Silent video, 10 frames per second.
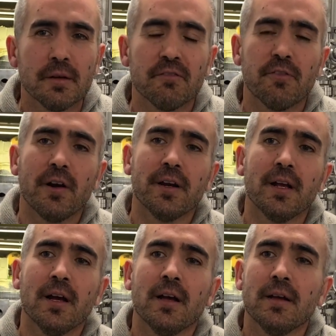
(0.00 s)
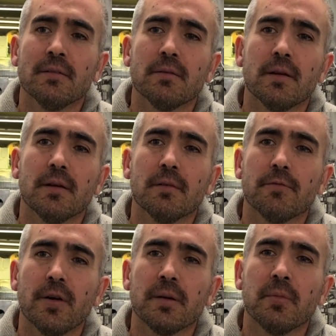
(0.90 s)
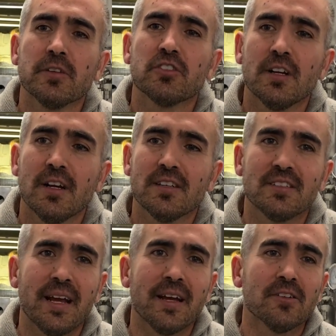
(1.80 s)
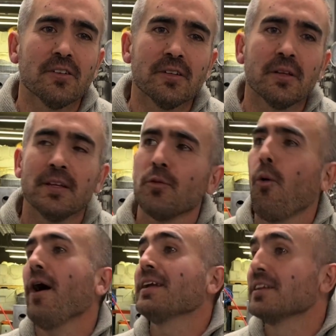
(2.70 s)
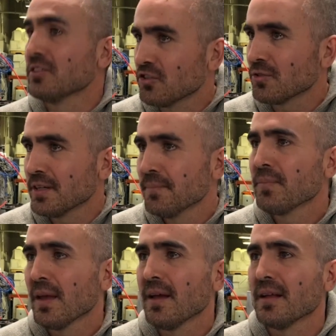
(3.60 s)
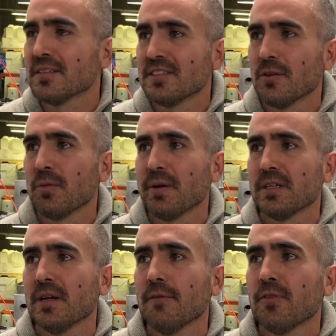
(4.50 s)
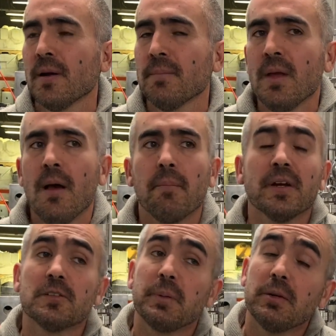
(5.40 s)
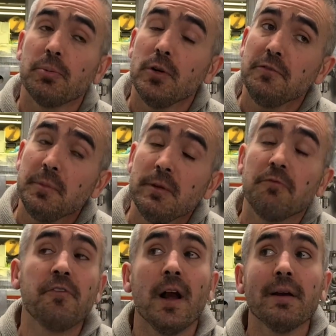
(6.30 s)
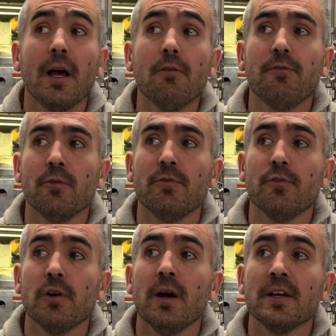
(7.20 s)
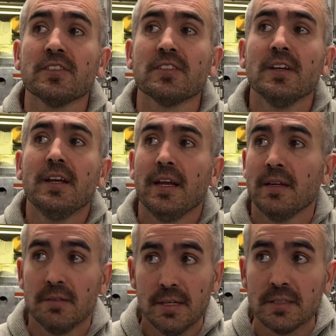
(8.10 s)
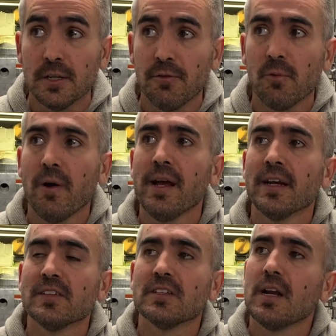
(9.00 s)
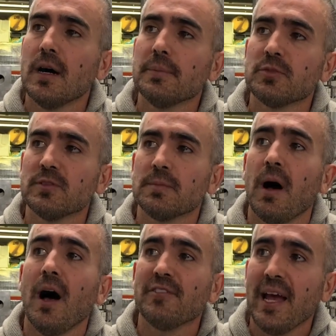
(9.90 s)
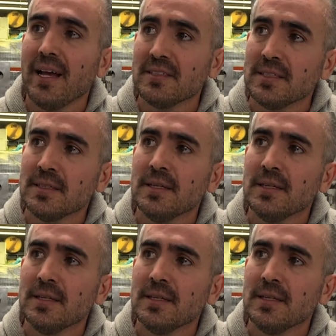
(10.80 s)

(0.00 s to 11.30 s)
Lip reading: very much a standard in the wine industry, at least that we picked it up from. But it's proved to be very helpful for us in different ways. It helps with some off-gassing